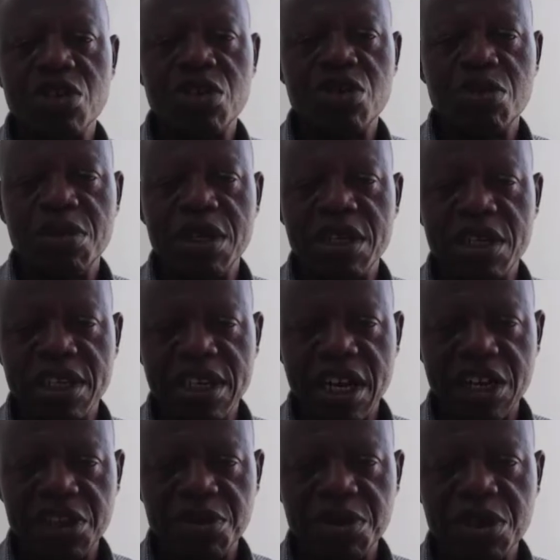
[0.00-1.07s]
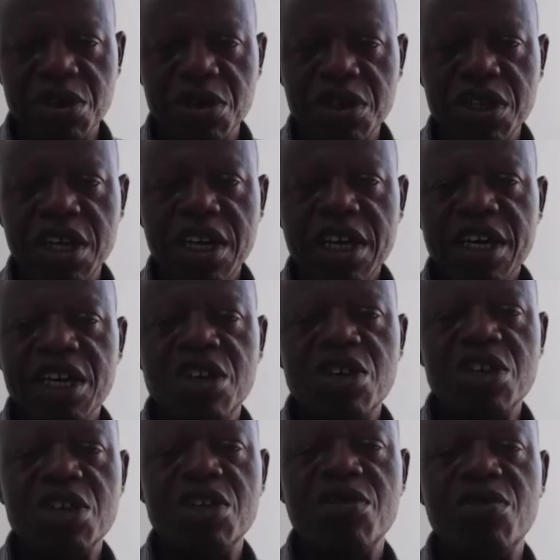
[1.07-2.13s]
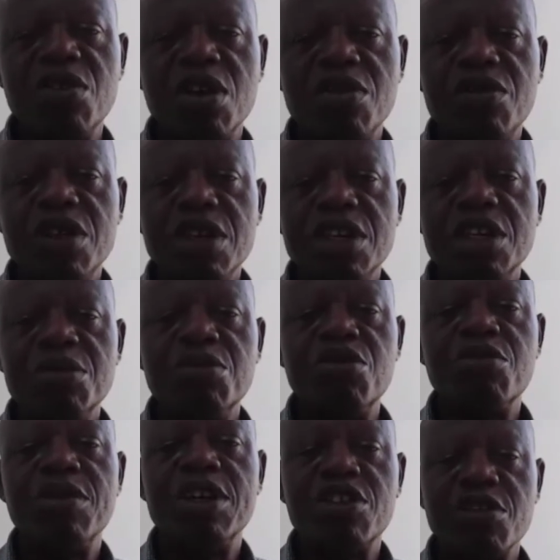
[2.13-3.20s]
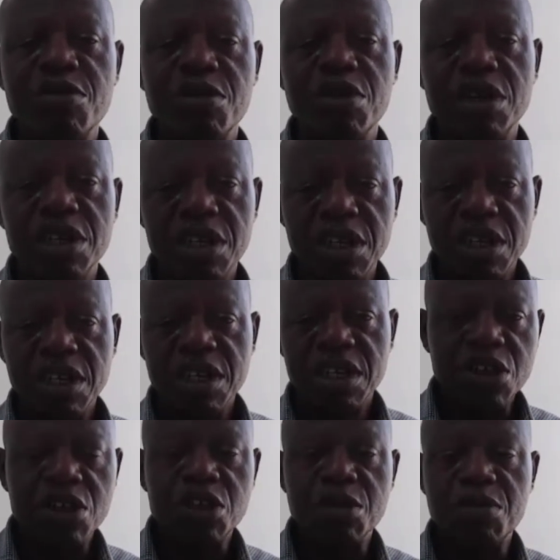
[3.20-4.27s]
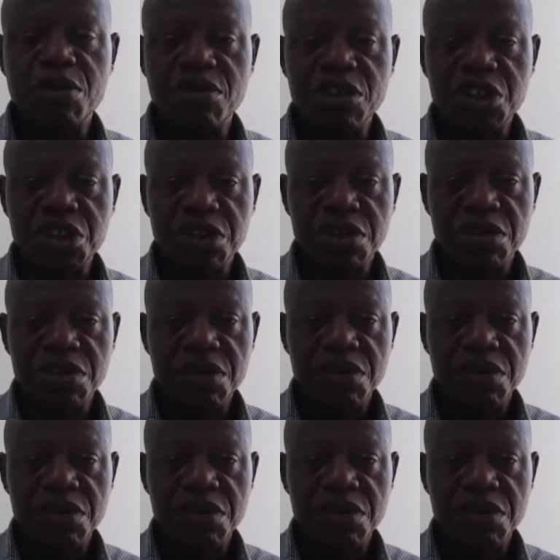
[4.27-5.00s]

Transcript: is not to be charged because it doesn't involve the movement of money. It's just a provision.